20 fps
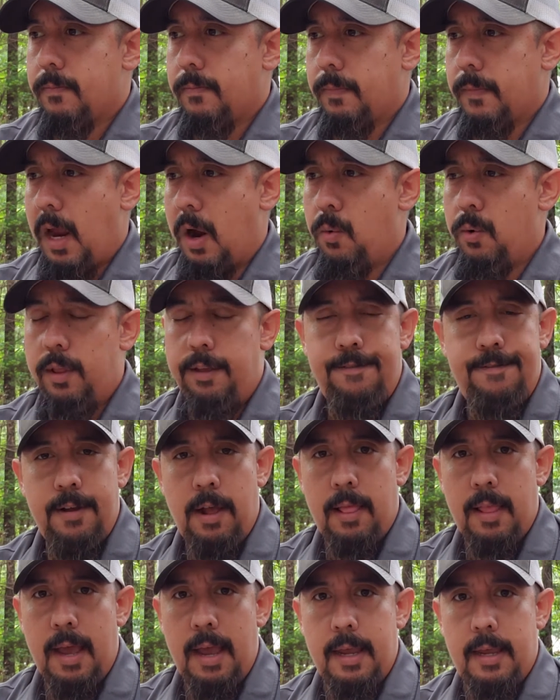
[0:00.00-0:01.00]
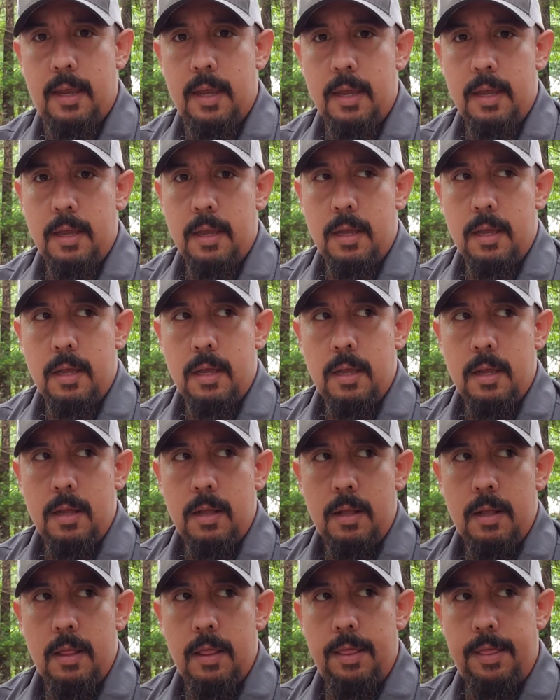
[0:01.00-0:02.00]
I really felt like
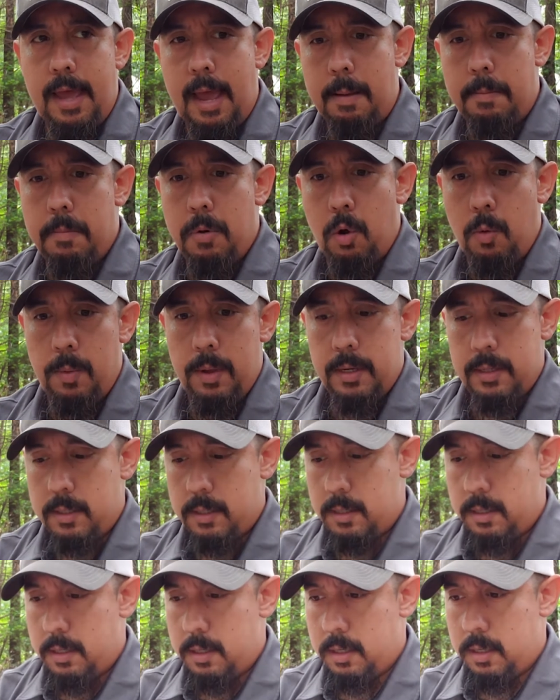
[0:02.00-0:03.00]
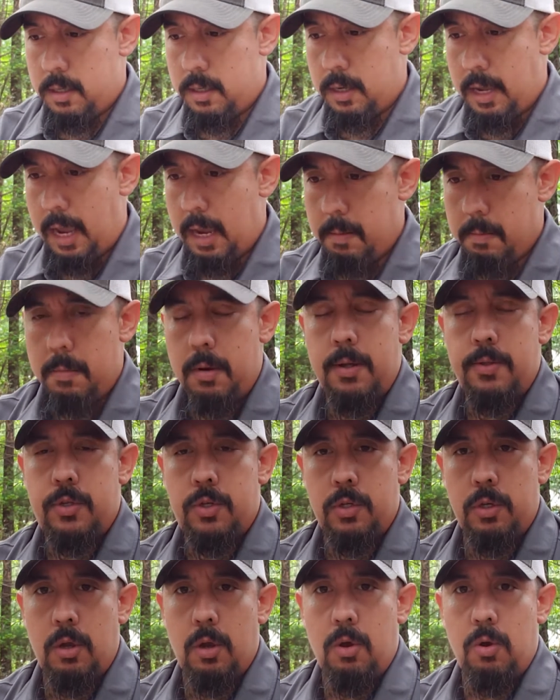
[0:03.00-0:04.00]
that moment 8 months
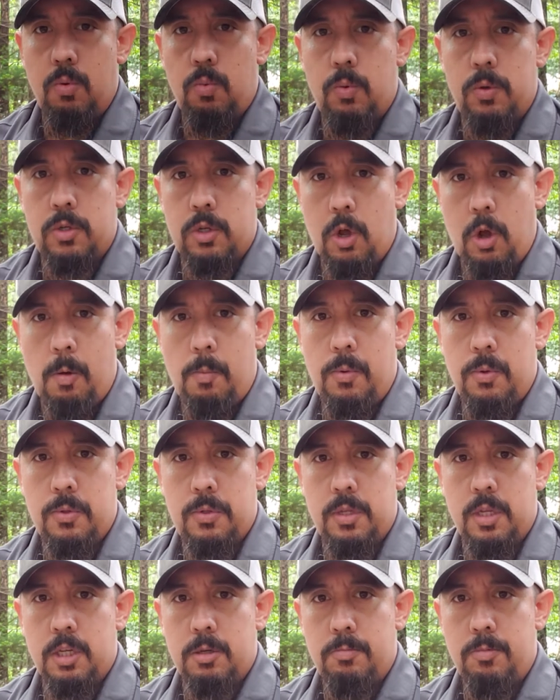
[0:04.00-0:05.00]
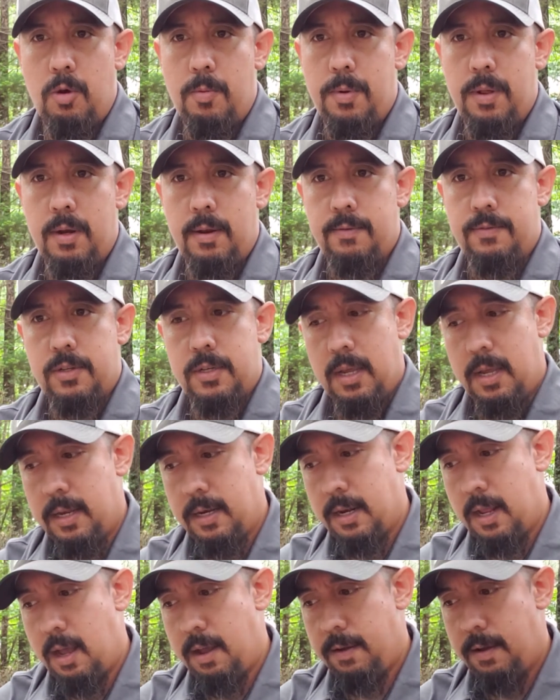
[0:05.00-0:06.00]
ago was almost this moment
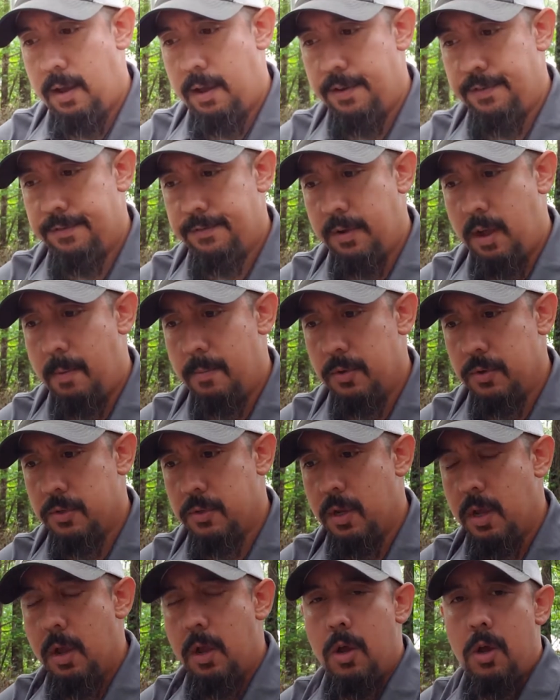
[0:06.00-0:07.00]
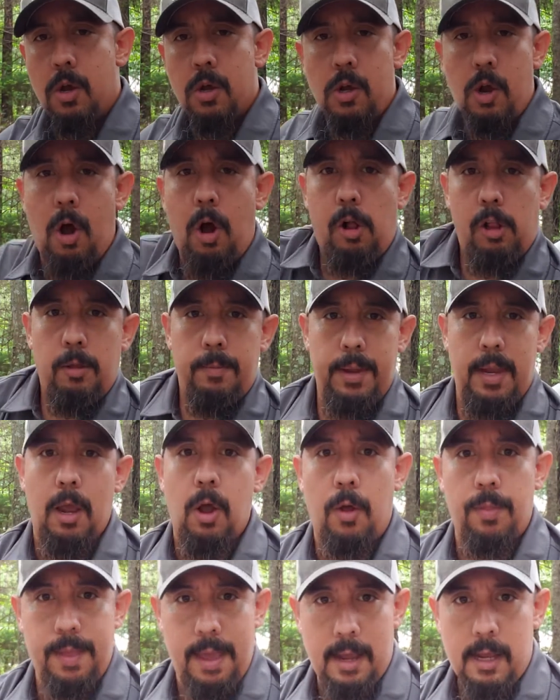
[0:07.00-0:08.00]
of almost calling me
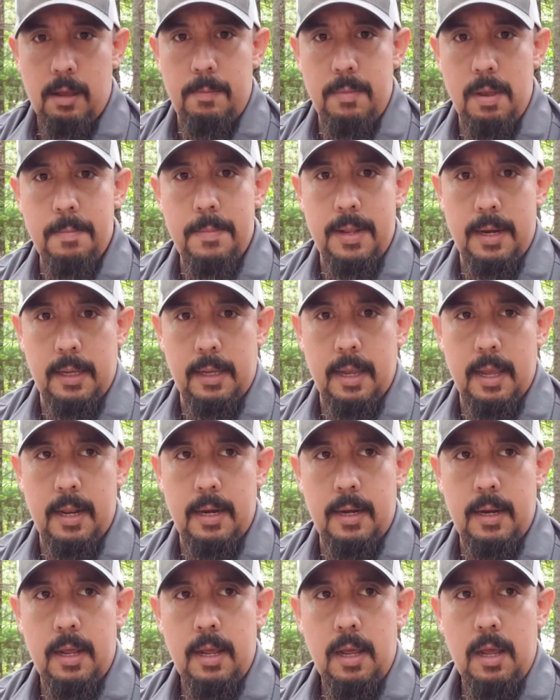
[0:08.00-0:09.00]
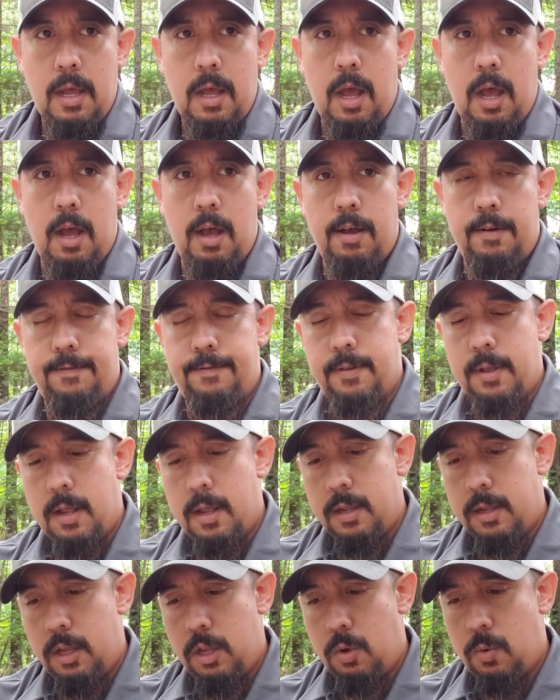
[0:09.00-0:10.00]
on that commitment again. Of
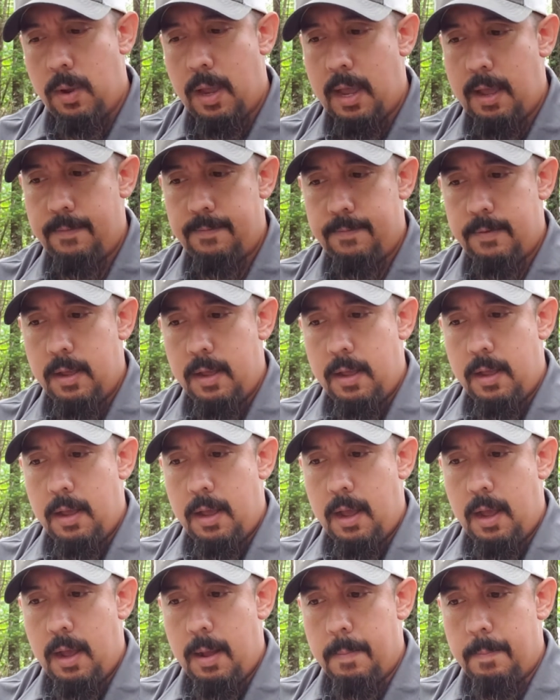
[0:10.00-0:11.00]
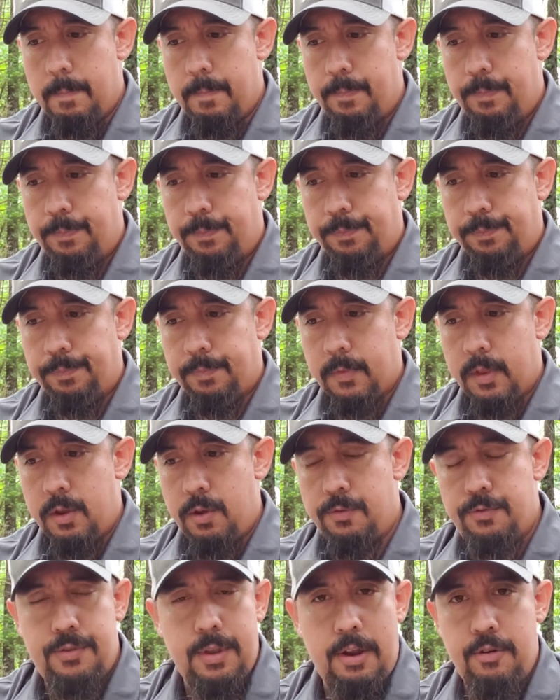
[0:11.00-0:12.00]
you have,
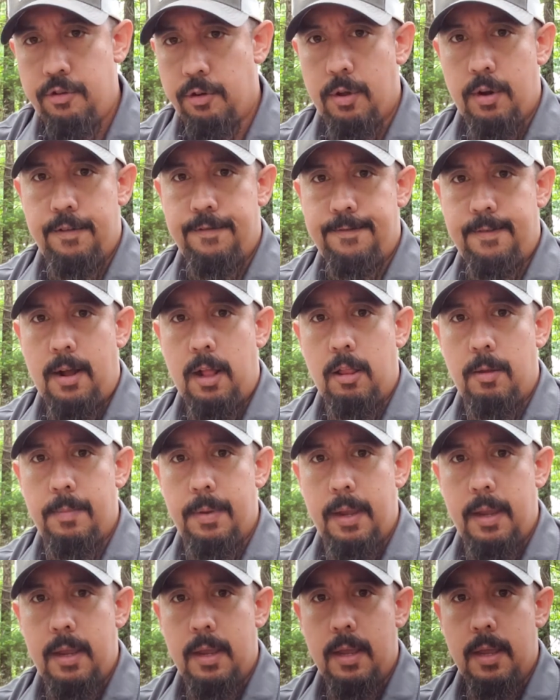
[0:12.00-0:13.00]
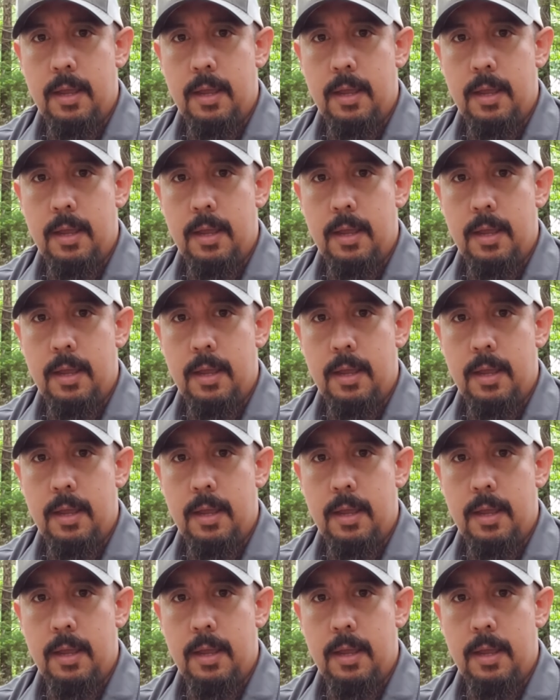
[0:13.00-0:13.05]
you said you're going to follow me,